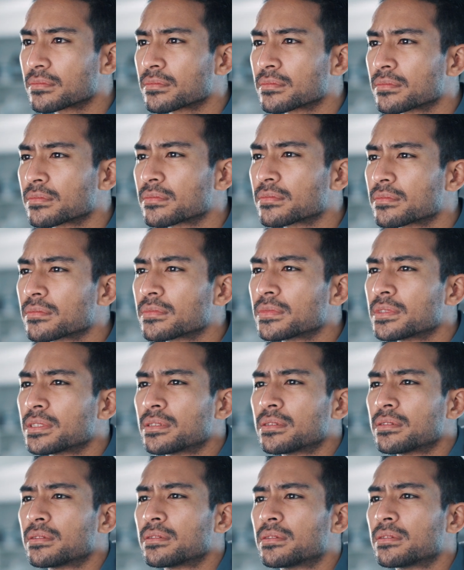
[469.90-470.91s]
and it's
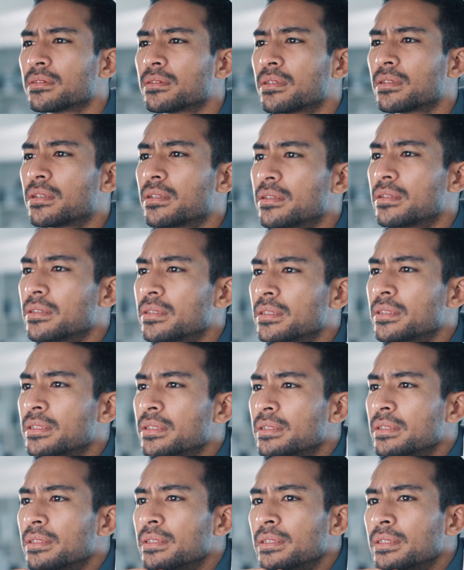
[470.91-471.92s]
still being used in
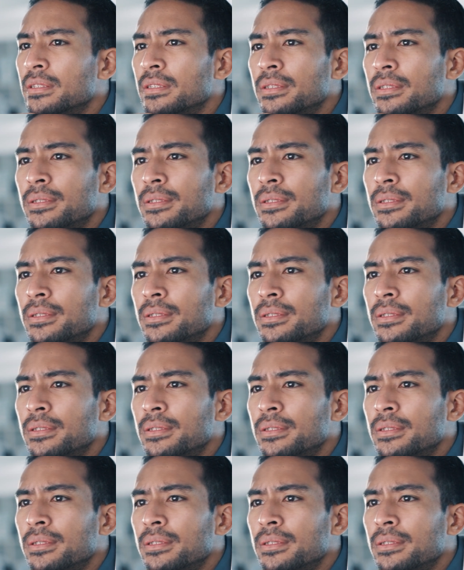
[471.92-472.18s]
statistical